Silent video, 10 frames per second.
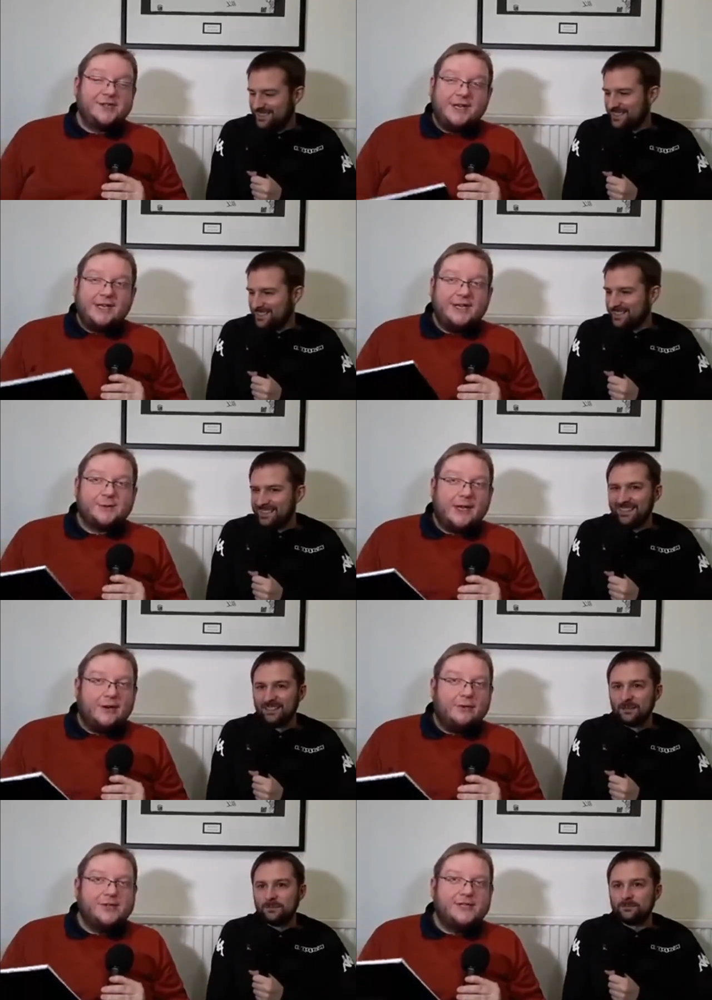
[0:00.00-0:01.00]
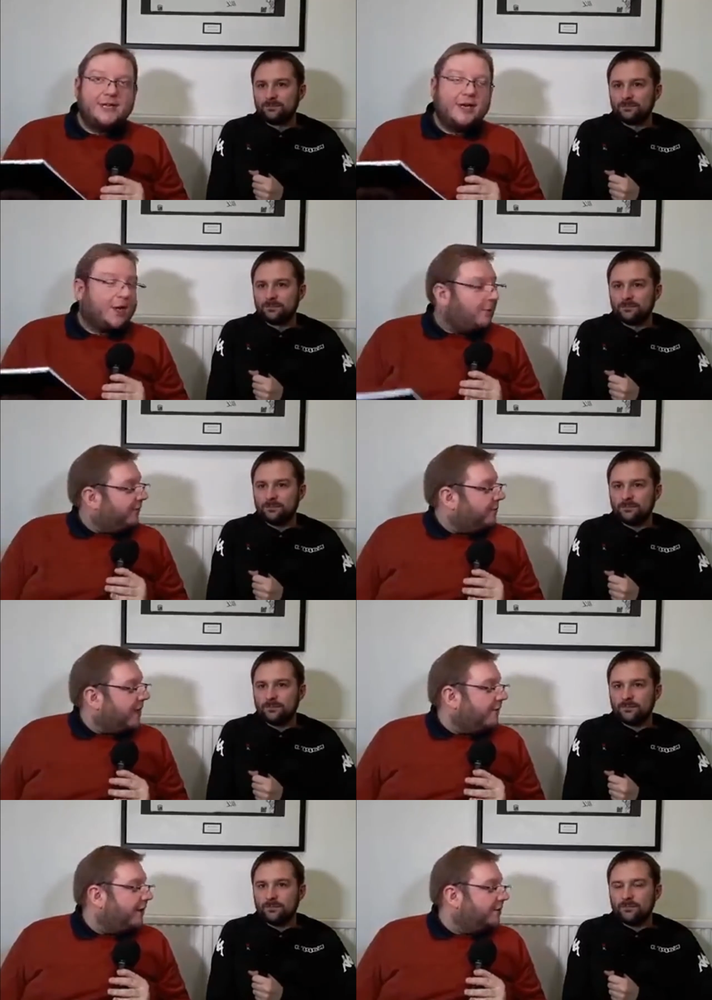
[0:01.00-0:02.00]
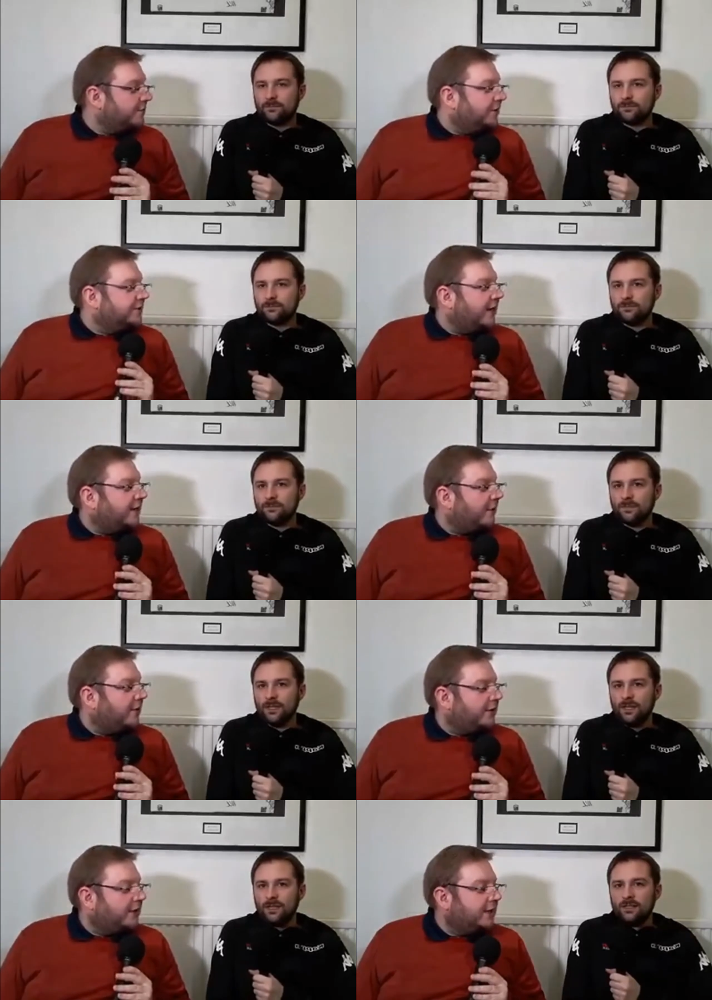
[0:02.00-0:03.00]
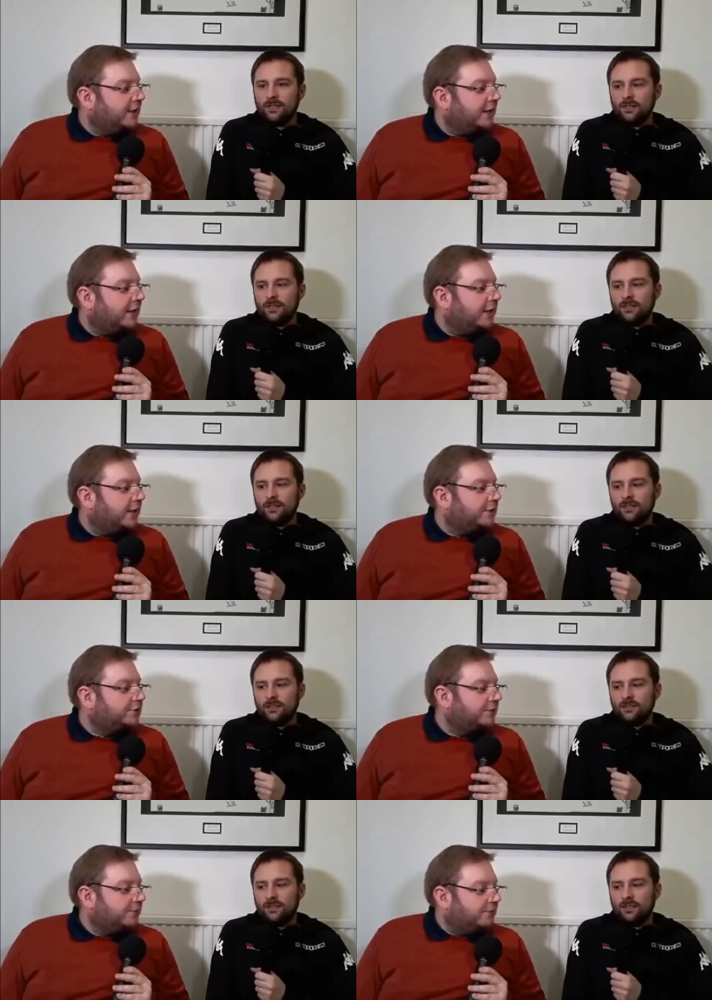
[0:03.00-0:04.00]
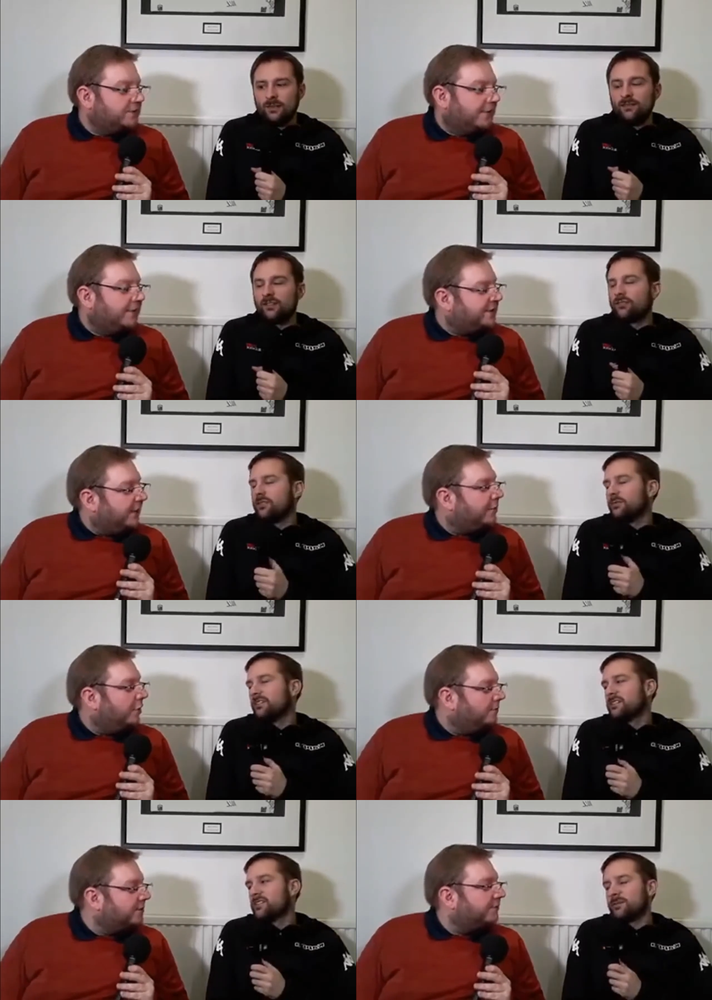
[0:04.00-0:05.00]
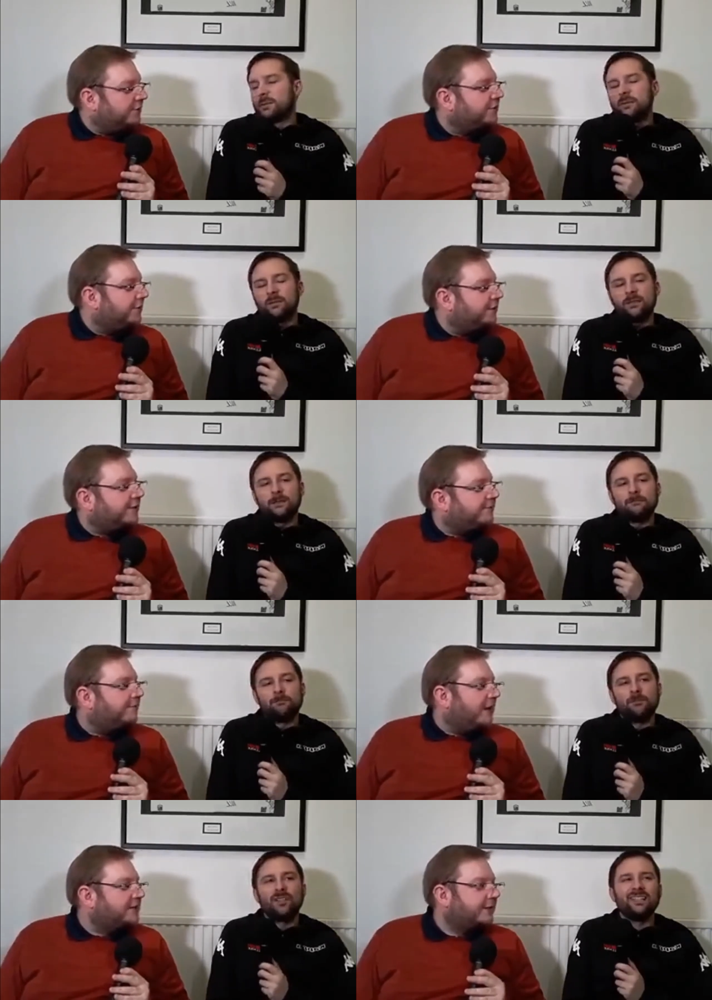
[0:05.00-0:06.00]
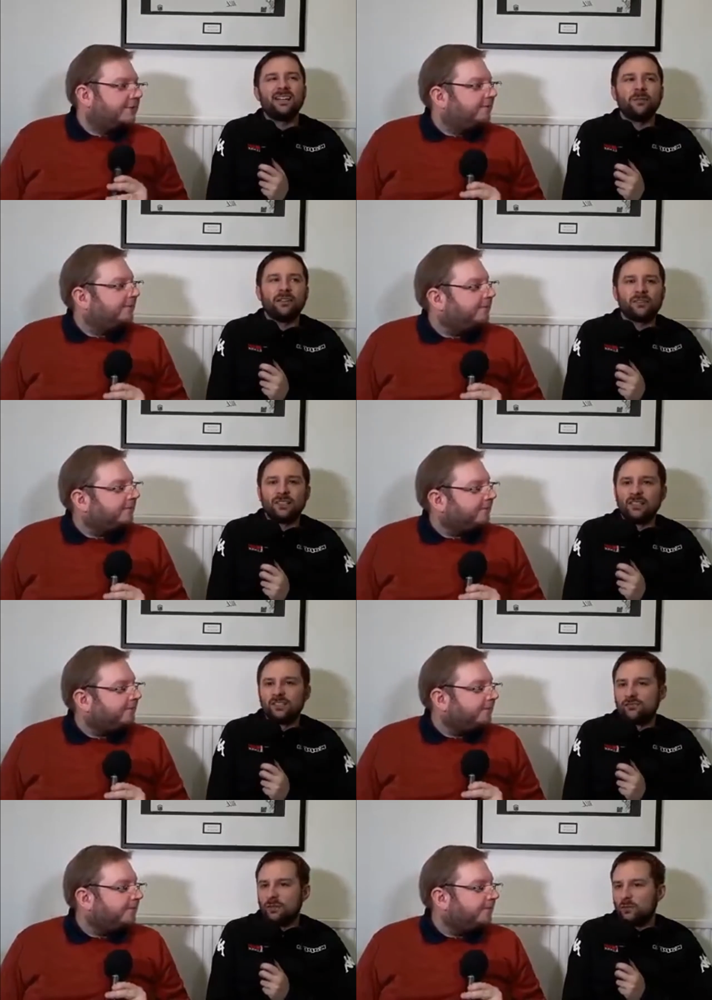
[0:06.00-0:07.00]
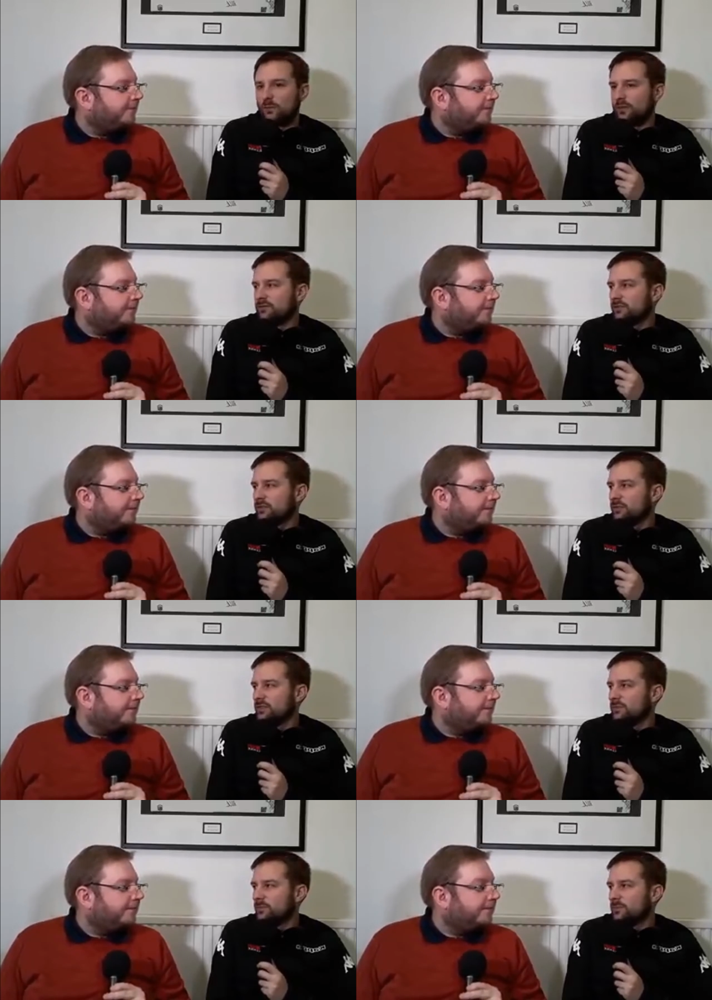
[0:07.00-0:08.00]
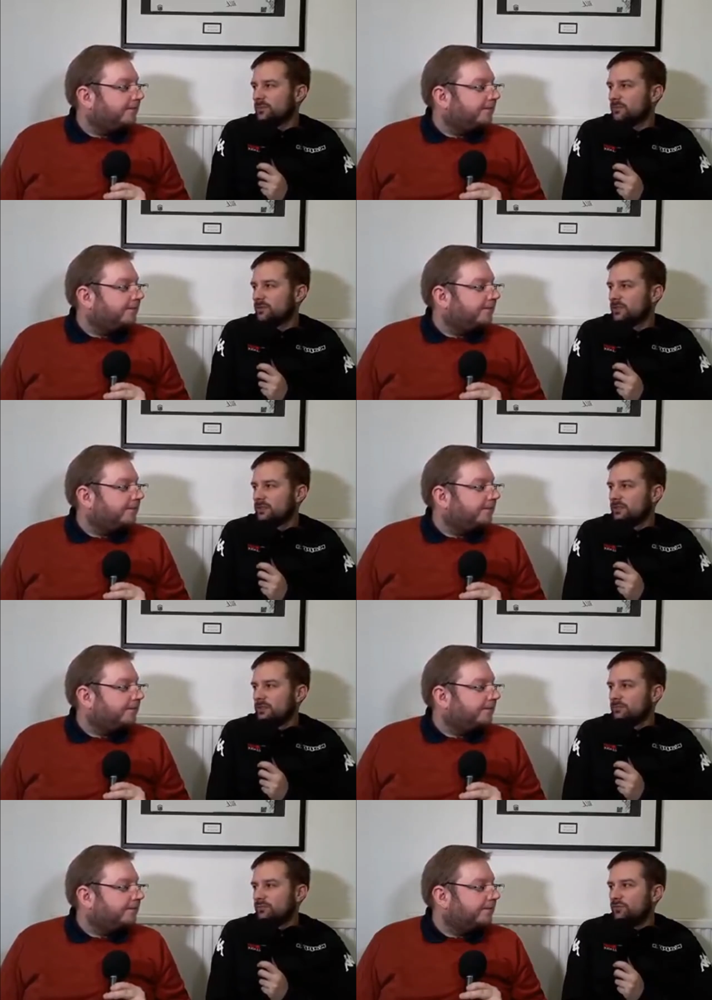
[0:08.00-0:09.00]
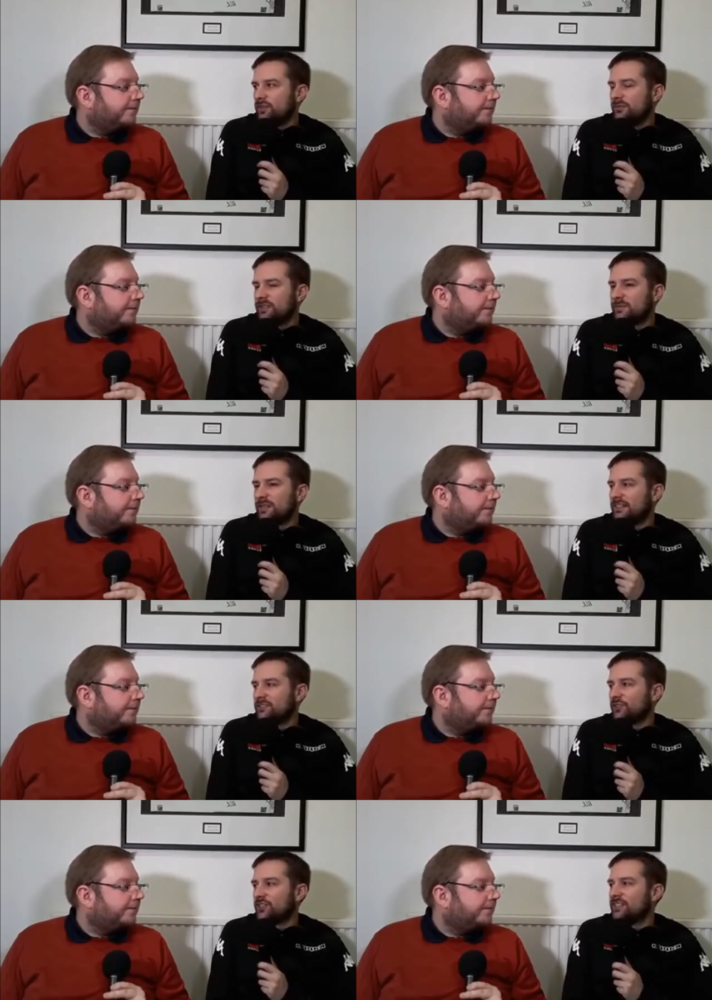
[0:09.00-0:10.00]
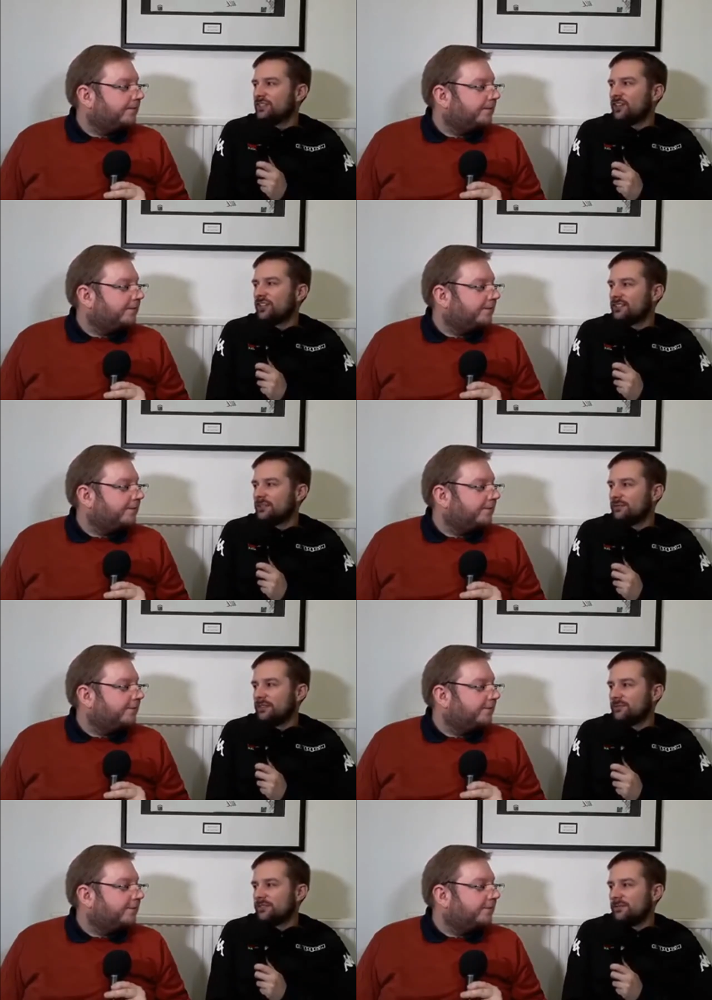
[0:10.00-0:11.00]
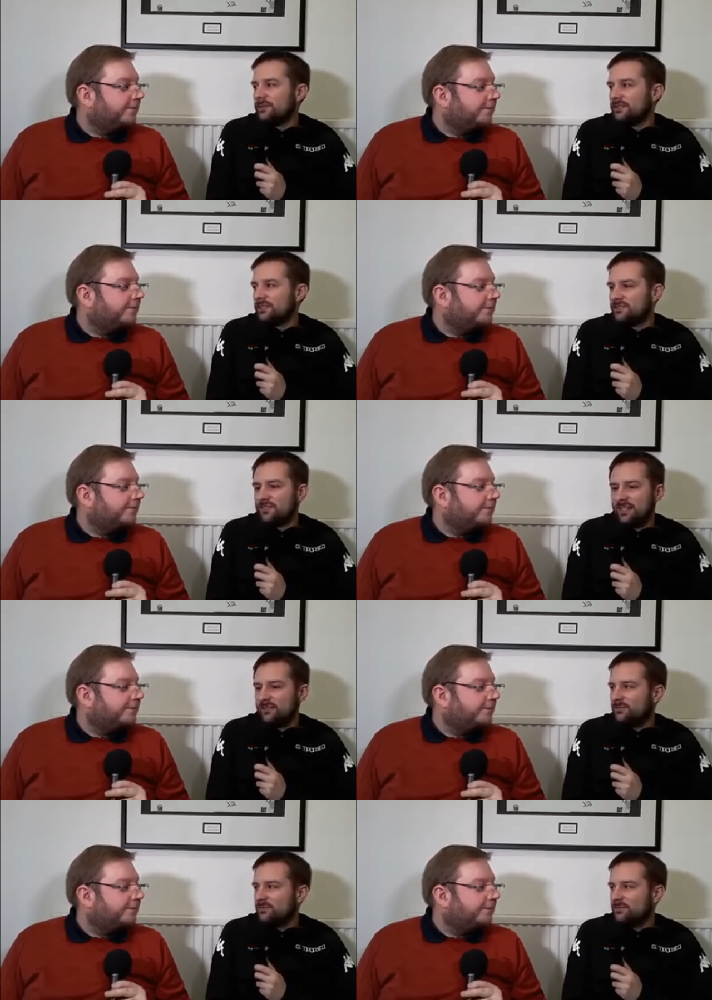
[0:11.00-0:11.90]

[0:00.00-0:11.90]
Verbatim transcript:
Speaker 1: and interestingly as well, I noticed a, a, comment from Derek as well saying about the uh, some about recruitment in Championship.
Speaker 2: Yeah. Well, yeah, I mean obviously Leigh and Toronto have both recruited. Pretty, it's a bit like dog eat dog, isn't it, with them two because they're trying